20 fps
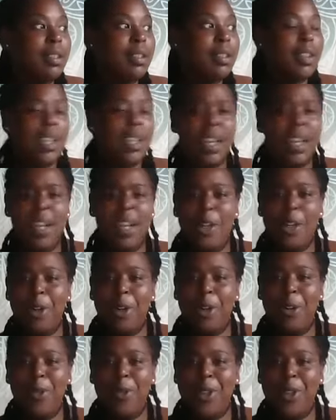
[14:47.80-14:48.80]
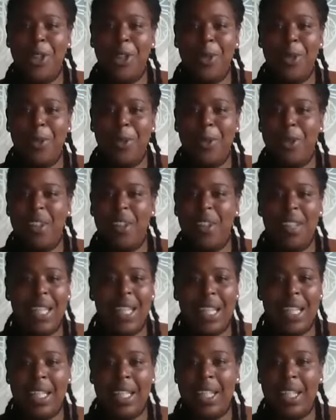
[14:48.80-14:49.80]
your career, your work,
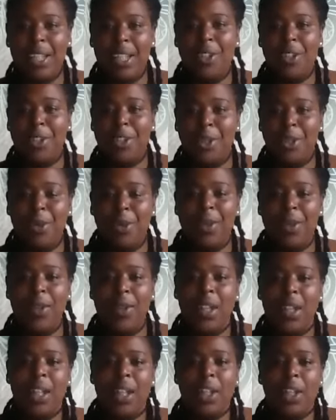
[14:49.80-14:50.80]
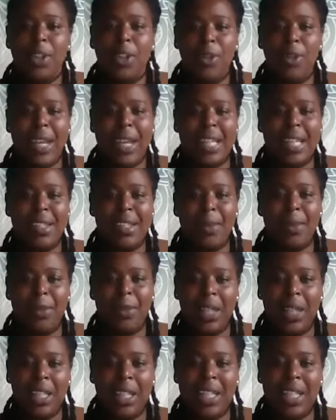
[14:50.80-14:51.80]
anything to do with creating
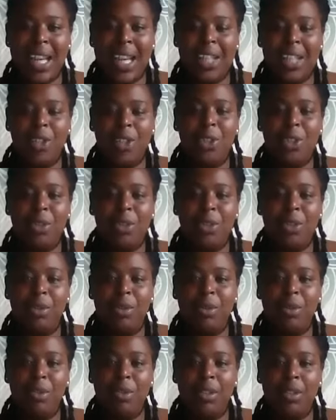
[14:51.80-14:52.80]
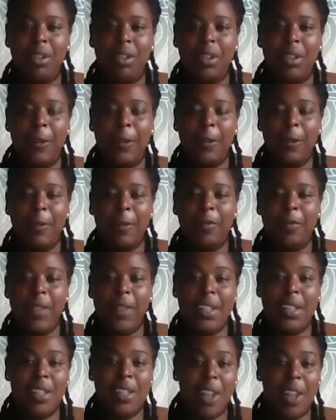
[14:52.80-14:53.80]
something tangible.
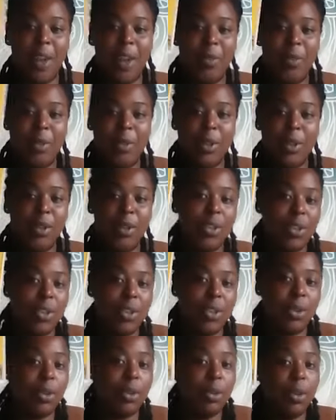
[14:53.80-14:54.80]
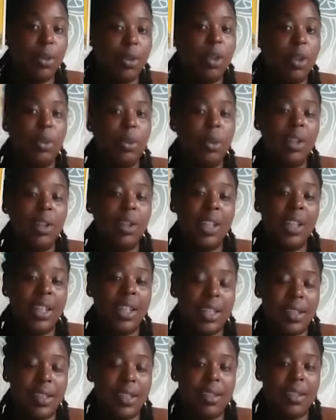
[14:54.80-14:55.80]
It's time for you to show the world what that
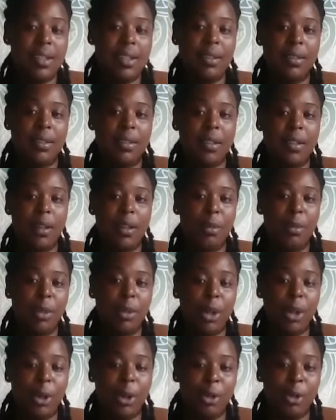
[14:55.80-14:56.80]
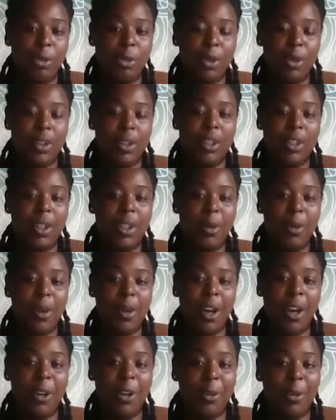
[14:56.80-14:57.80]
is. Be open and
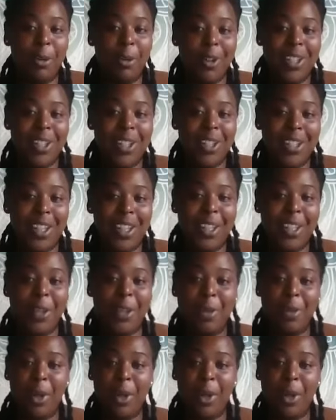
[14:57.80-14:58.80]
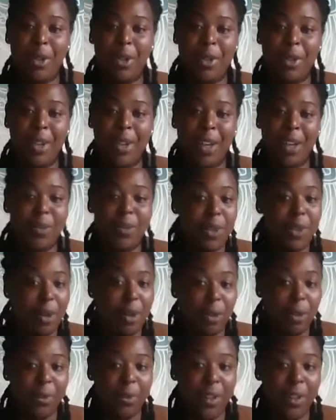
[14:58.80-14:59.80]
unapologetic about what you have to
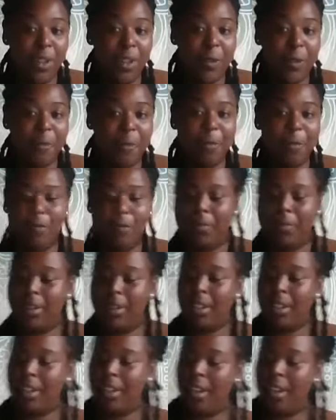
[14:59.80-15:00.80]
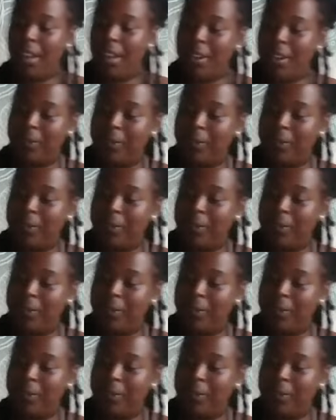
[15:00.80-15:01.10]
offer. Okay.